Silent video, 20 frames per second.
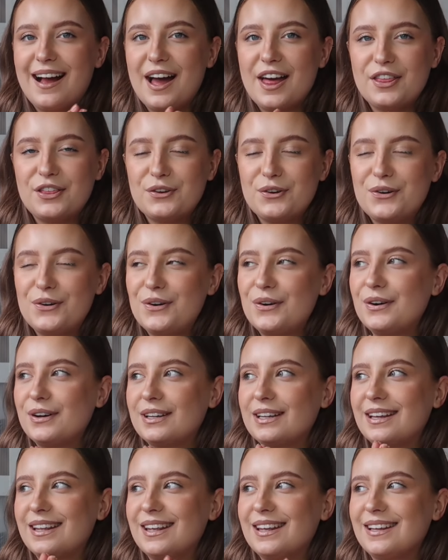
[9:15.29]
I
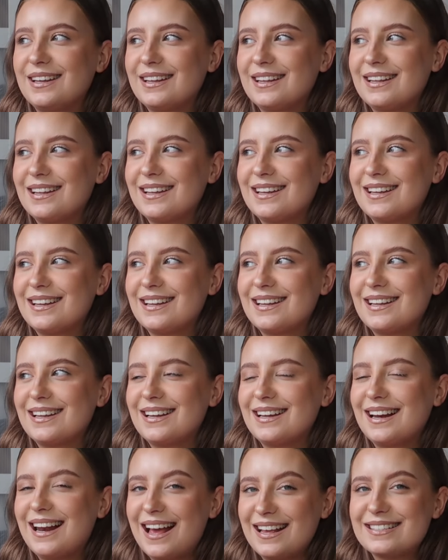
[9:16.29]
thought,
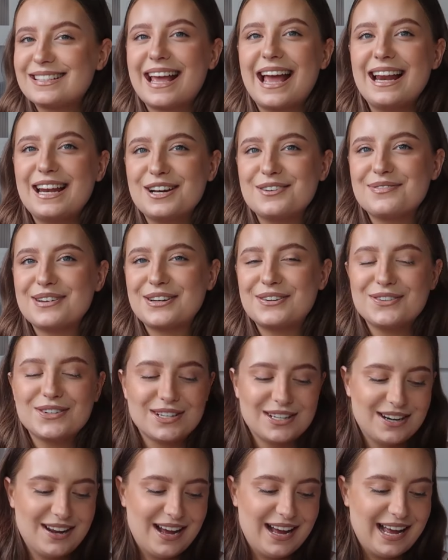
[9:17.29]
let's get a little bit
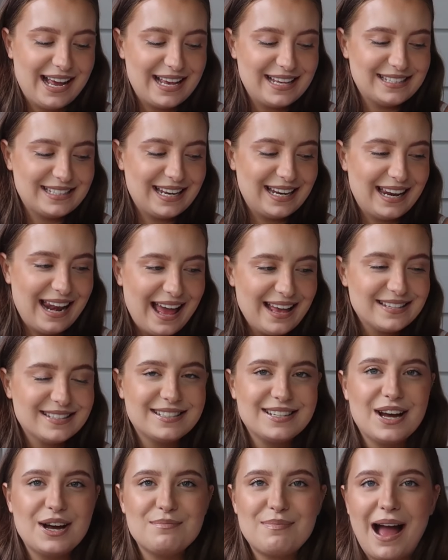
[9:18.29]
organized. Let's
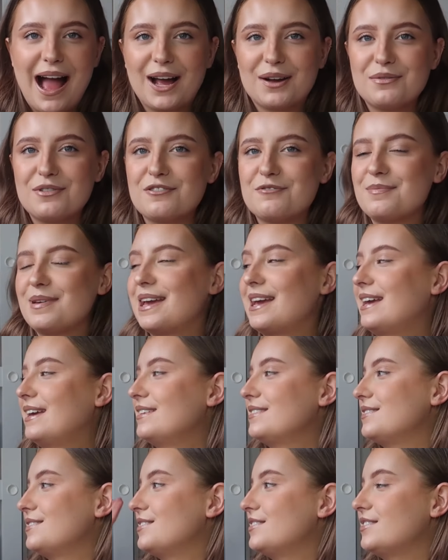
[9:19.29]
start packing with
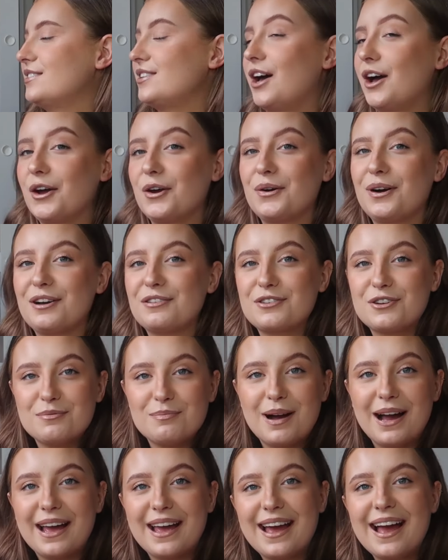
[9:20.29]
me. So I've got
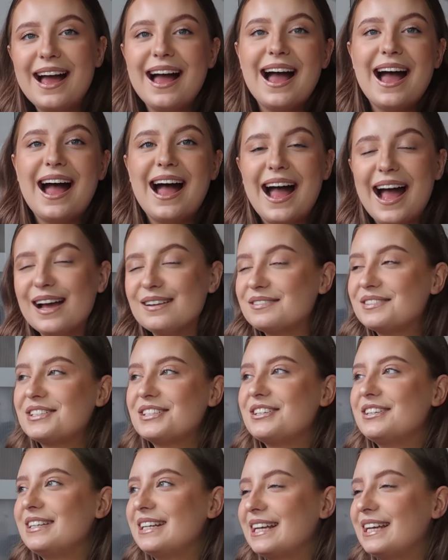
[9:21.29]
my
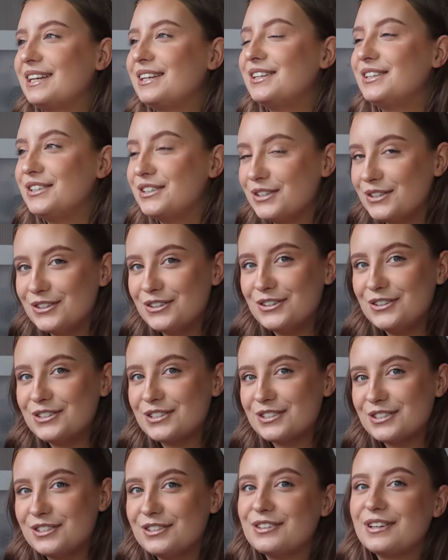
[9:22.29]
absolutely
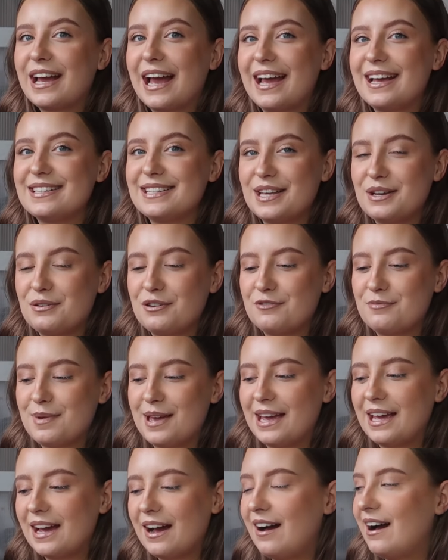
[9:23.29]
huge suitcase here with
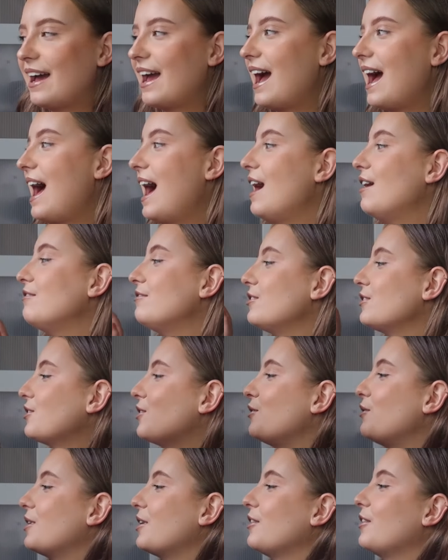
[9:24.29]
me. I have
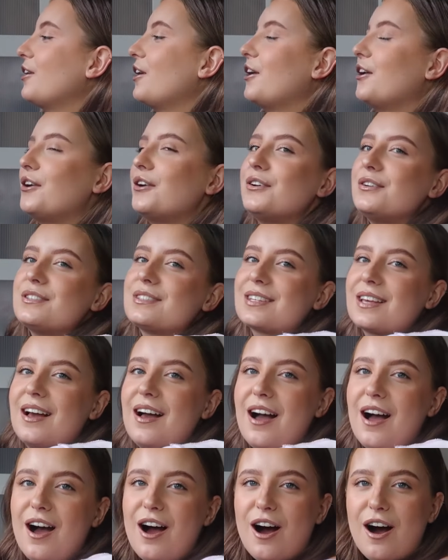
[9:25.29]
got one of those
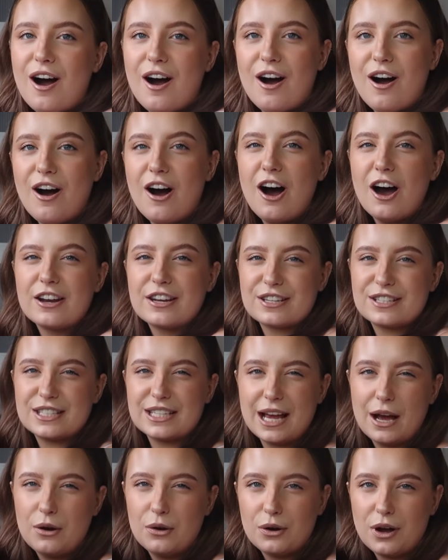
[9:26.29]
hard
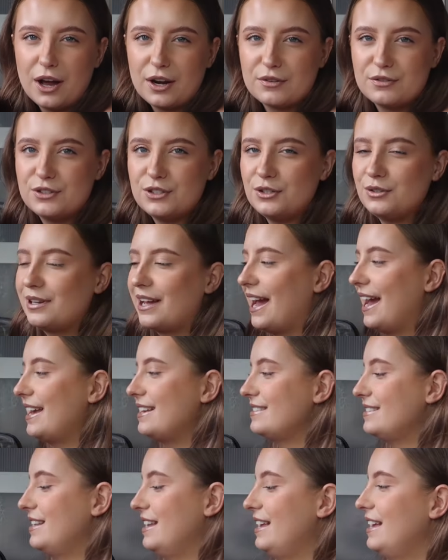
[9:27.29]
shell kind of
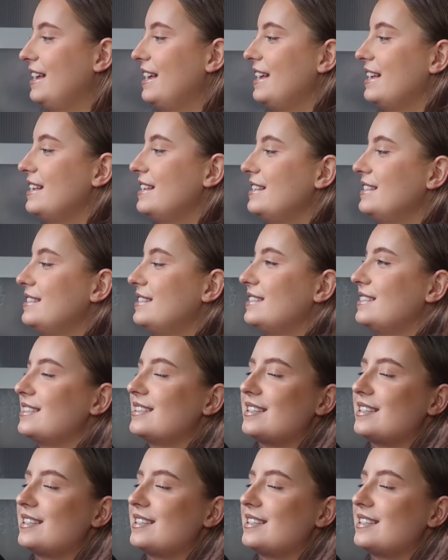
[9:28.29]
suitcases.